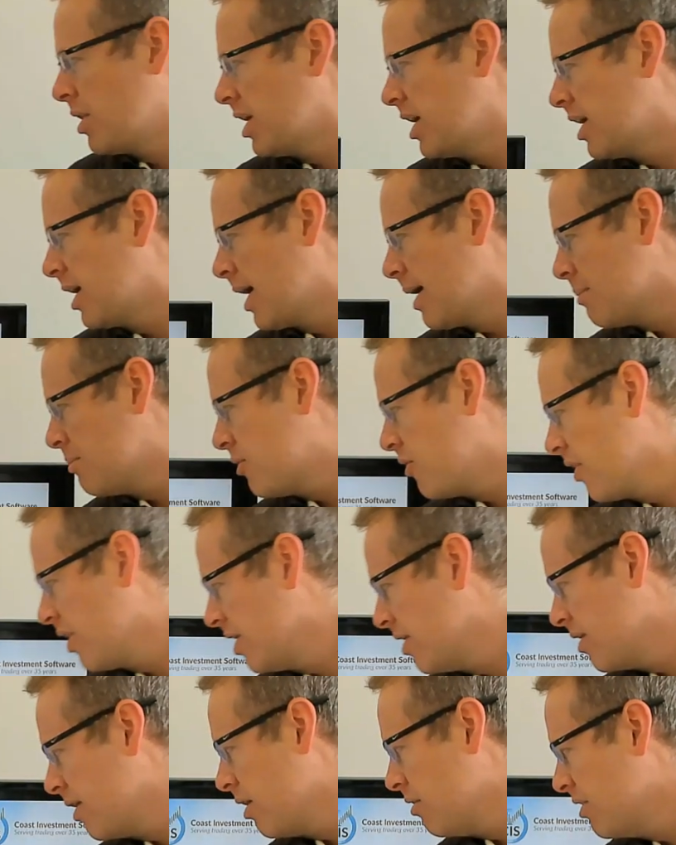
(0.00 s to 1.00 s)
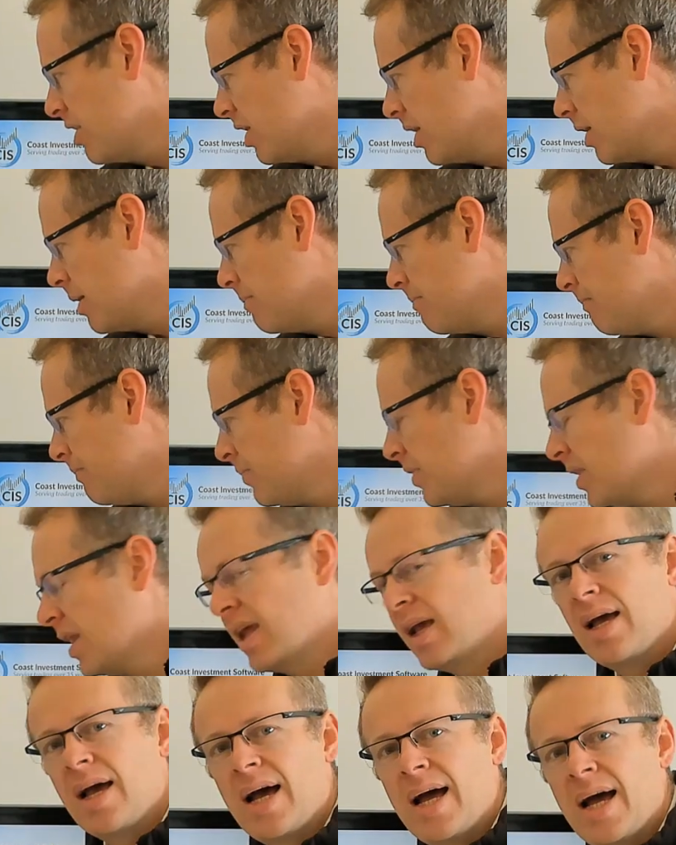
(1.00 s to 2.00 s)
an uptrend over here,
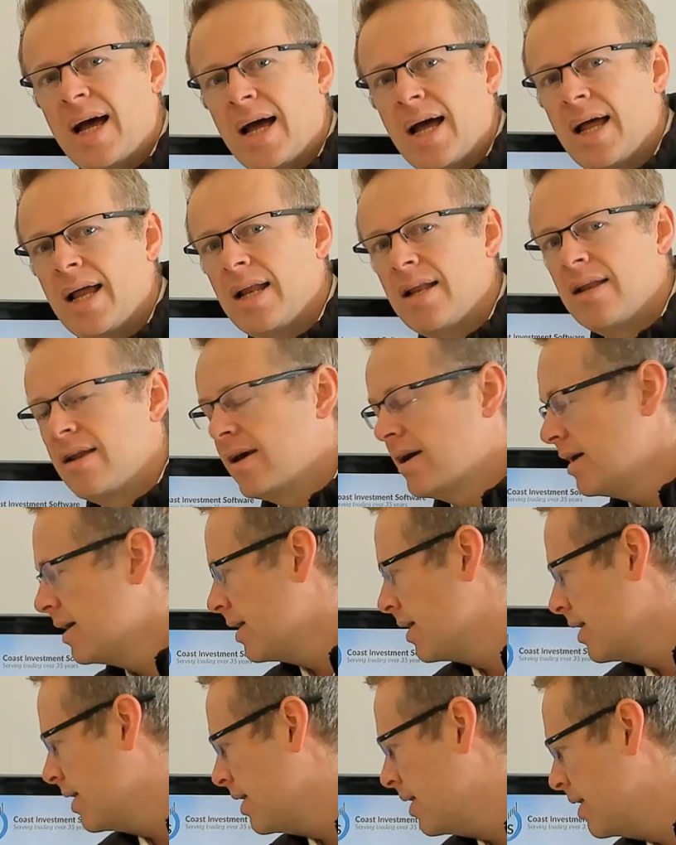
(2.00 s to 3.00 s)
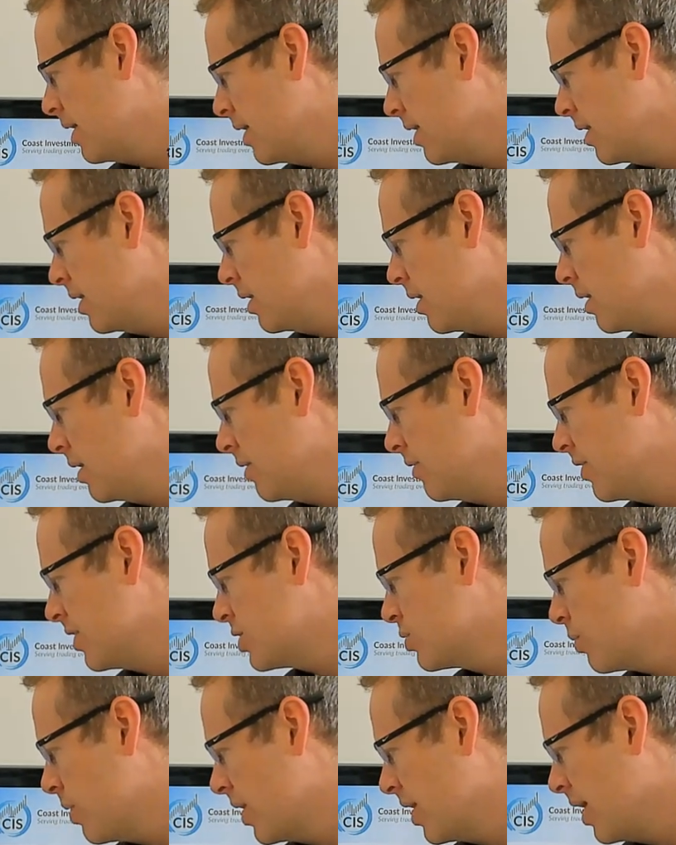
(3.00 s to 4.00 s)
and this
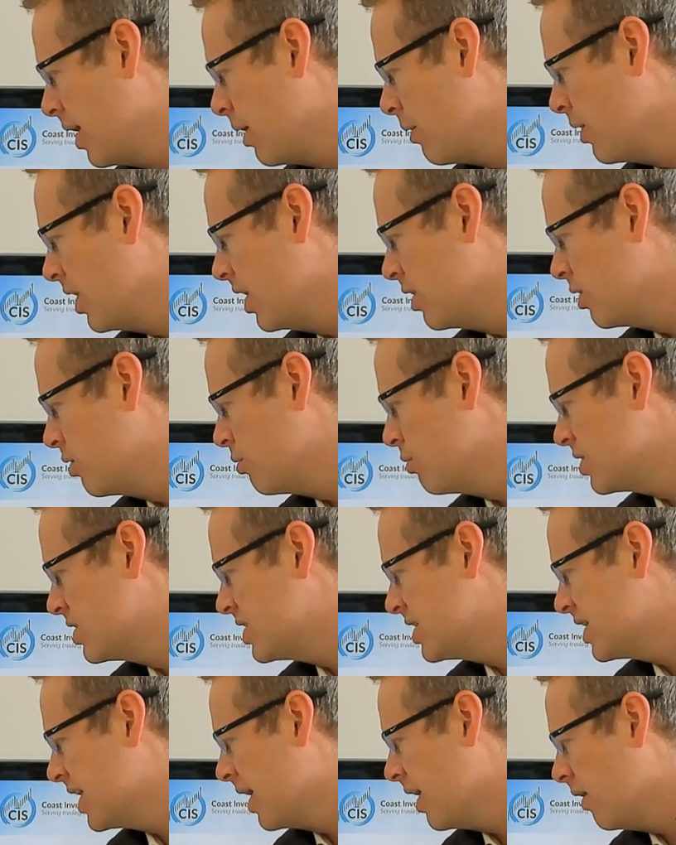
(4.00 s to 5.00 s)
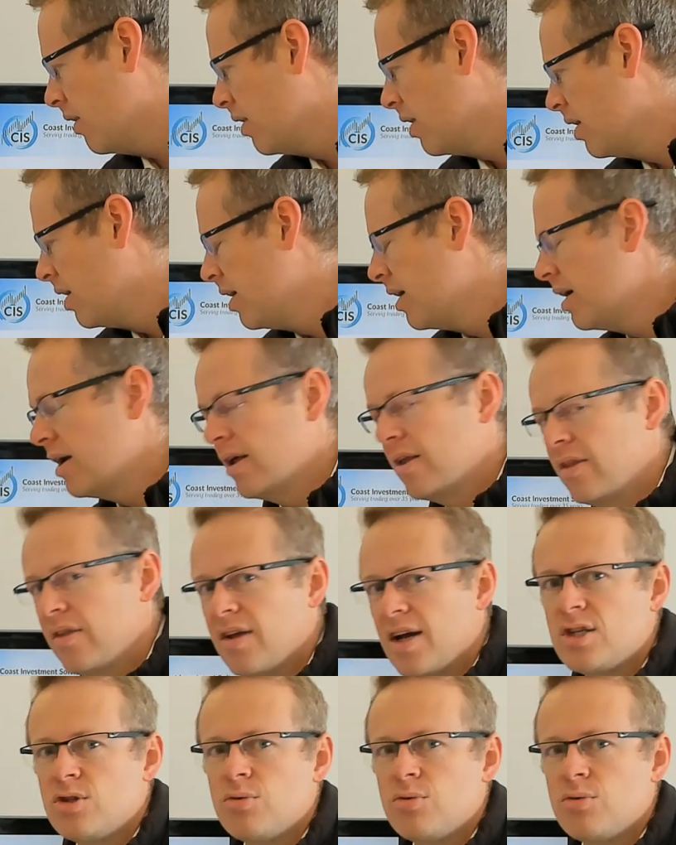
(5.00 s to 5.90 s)
one going into a sell, that's